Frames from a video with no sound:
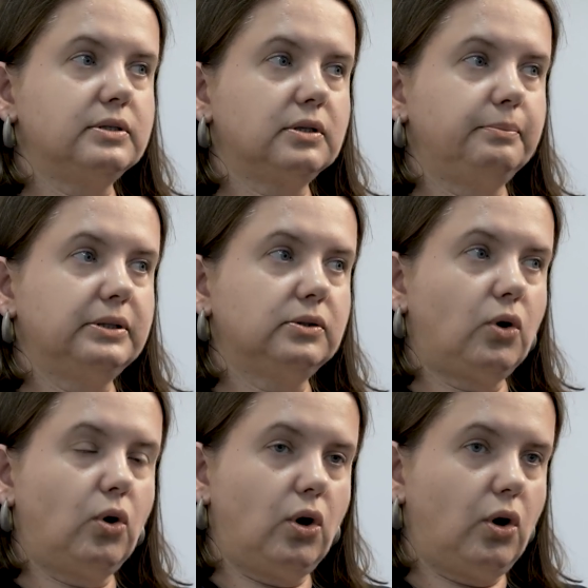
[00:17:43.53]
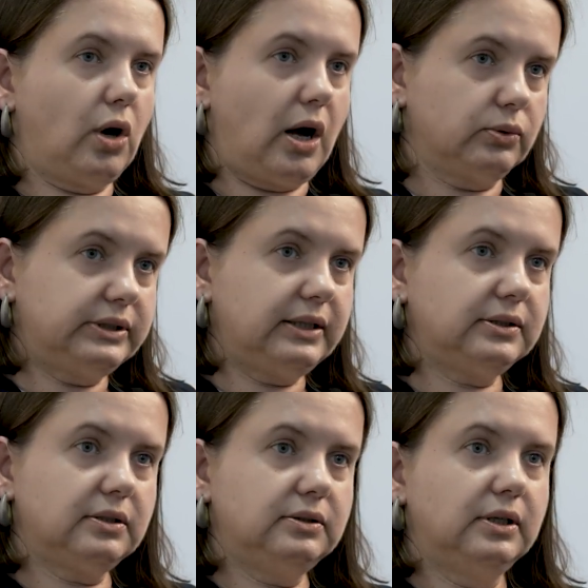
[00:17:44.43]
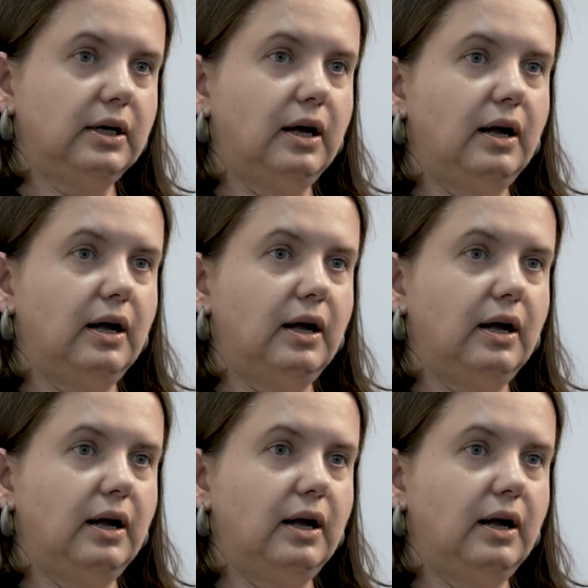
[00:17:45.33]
it's a bit outdated.